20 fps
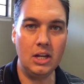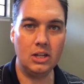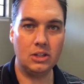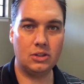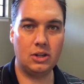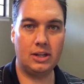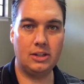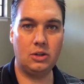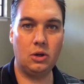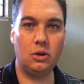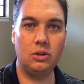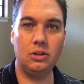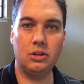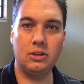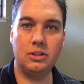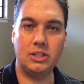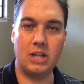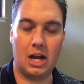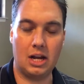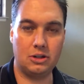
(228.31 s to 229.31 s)
So I told
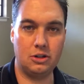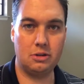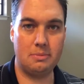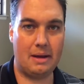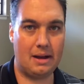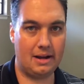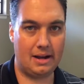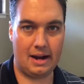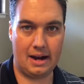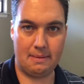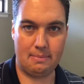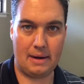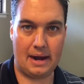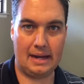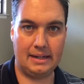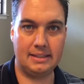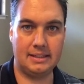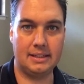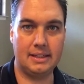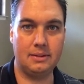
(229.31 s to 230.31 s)
her and talked to her about
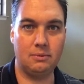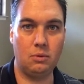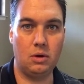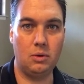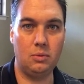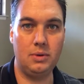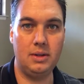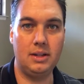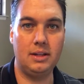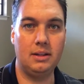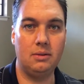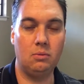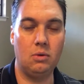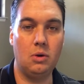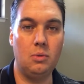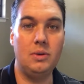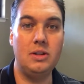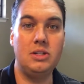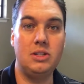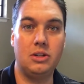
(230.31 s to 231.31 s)
chiropractic and what
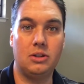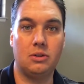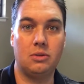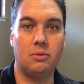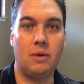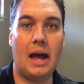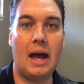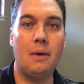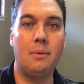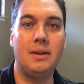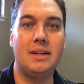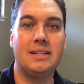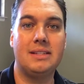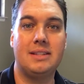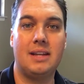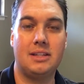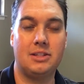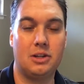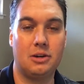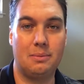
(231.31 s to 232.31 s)
we do, how we
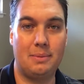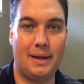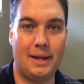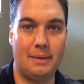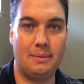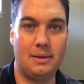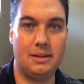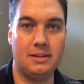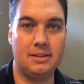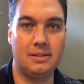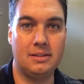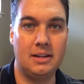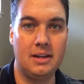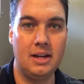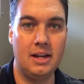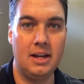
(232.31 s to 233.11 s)
assess our babies.